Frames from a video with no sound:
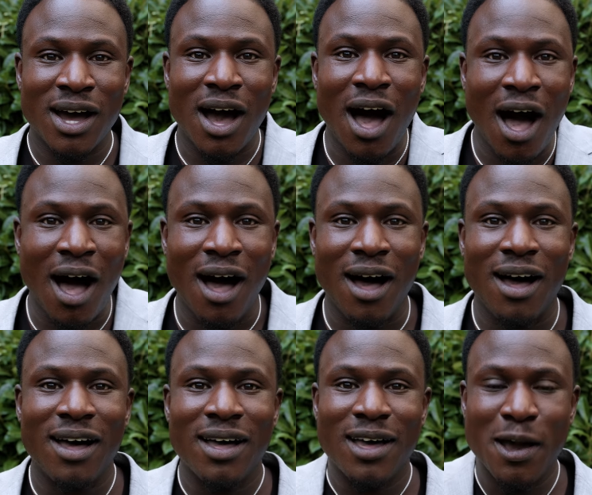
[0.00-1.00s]
are
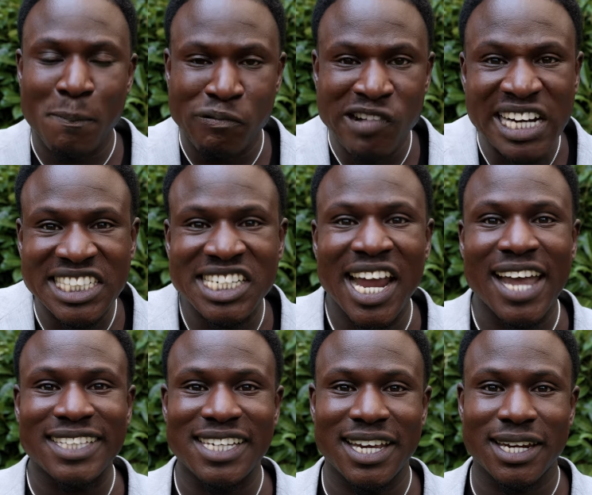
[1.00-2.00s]

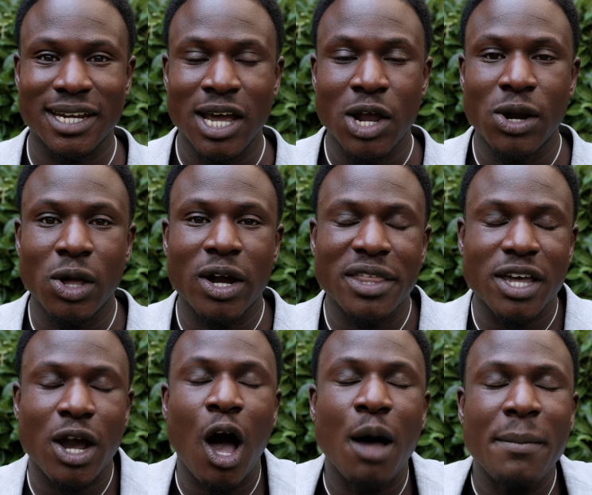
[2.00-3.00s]
appreciated. Look at the
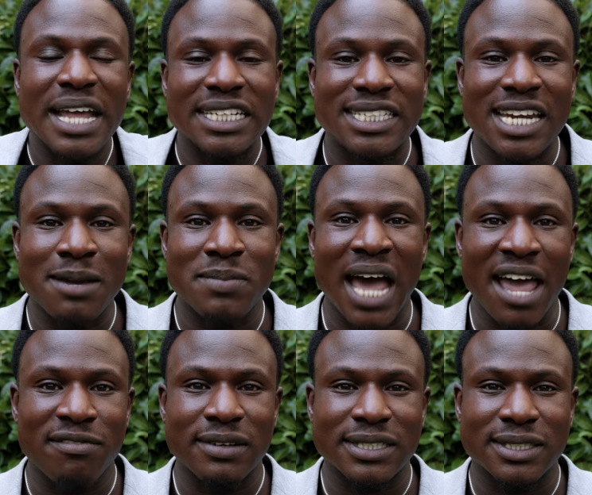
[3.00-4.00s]
comments, deep
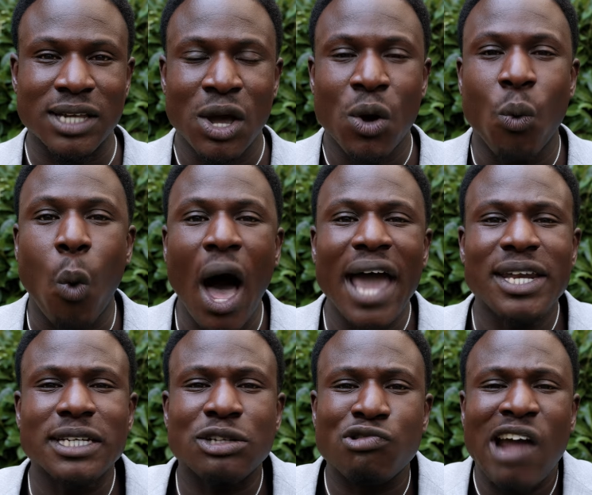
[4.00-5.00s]
divers. Why
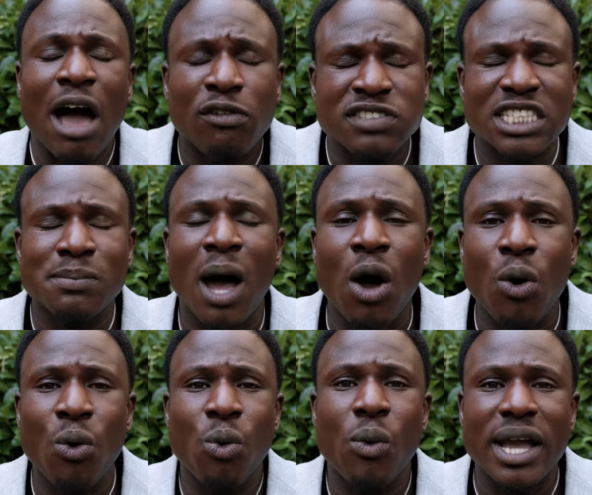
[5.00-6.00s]
does Ralph Smart
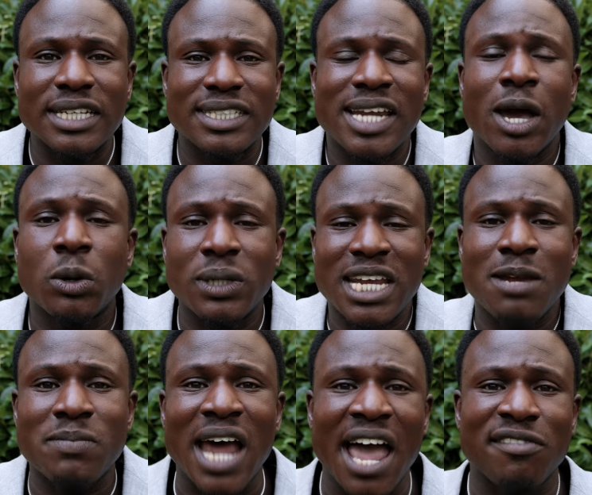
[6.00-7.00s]
always tell
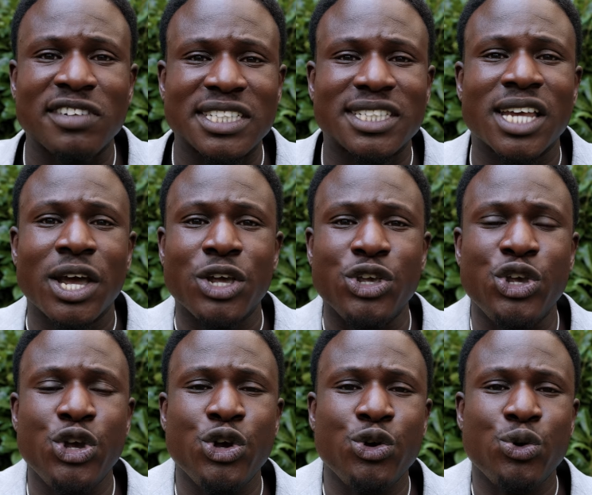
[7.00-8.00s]
deep divers,
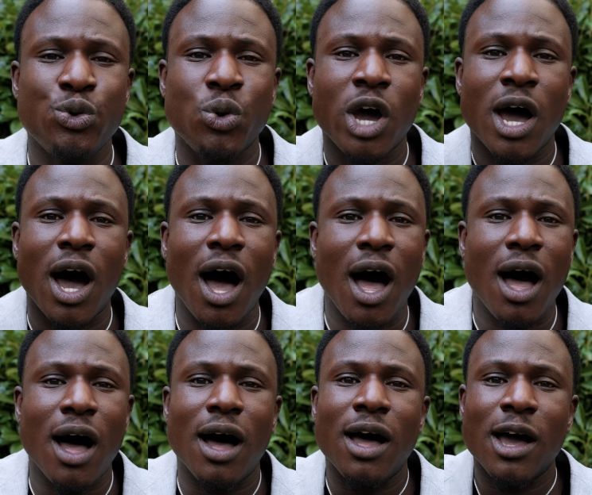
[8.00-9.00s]
you
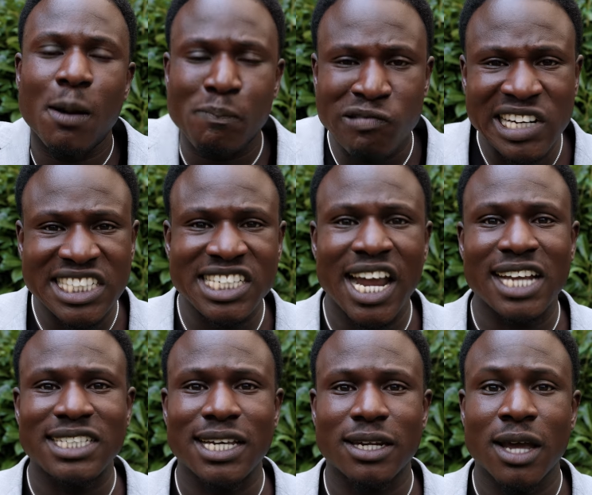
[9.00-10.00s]
are
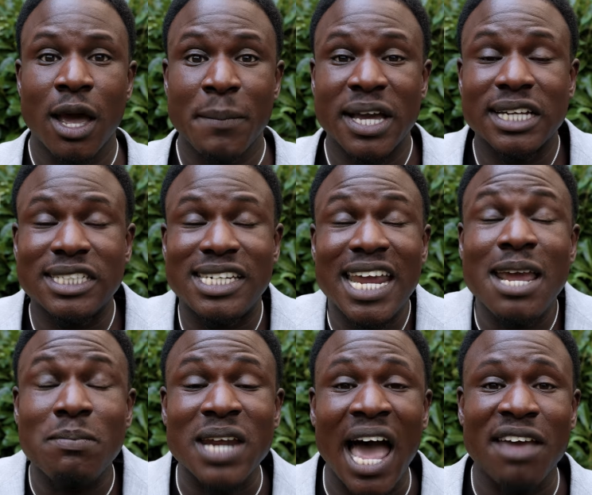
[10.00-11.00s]
appreciated? Because
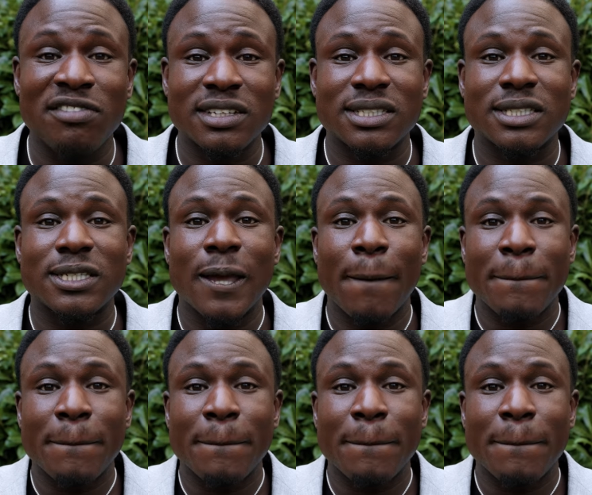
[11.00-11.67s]
deep divers,